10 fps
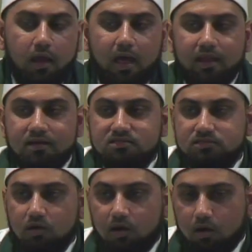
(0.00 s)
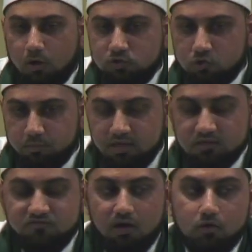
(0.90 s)
And this also
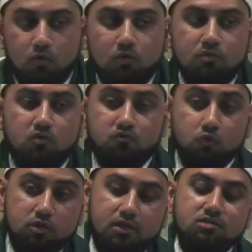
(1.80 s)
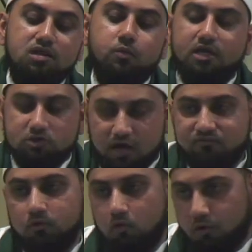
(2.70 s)
means follow the rulings that we extract
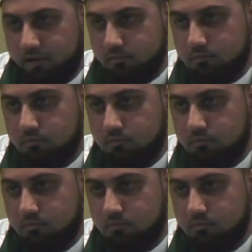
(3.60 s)
from the Quran.